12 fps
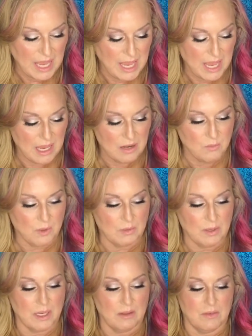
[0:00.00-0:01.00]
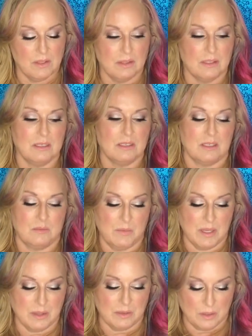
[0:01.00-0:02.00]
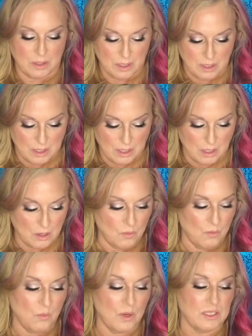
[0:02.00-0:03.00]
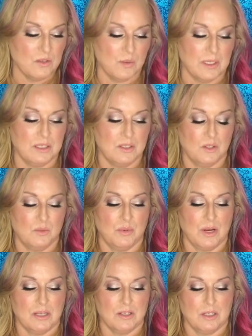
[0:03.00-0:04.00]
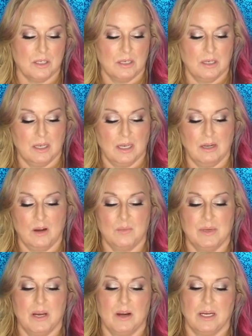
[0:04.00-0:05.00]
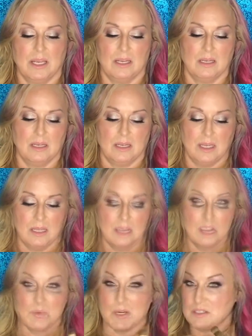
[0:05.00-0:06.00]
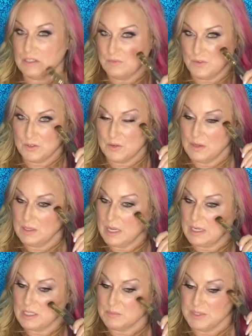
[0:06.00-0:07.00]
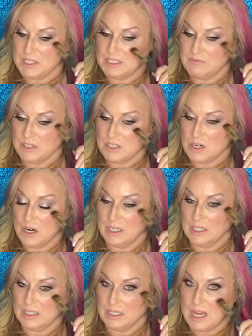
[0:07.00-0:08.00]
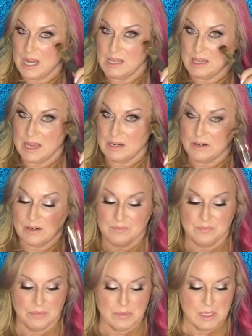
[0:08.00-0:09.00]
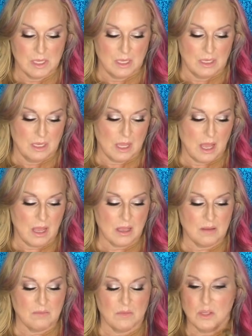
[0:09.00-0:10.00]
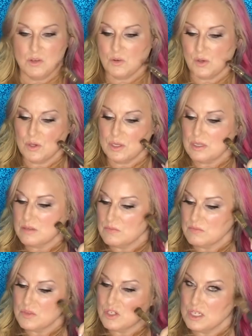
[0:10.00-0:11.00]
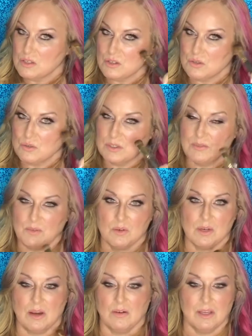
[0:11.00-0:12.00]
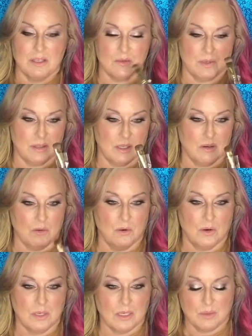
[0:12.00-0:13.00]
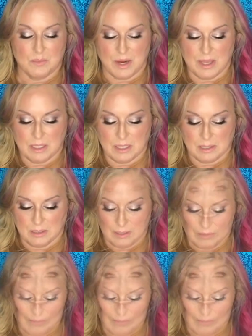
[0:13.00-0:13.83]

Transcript: And we were given this Smith 122 brush in our PR kit. This brush is for doing like a specific targeted highlighter. You could chisel different areas with it, or you could probably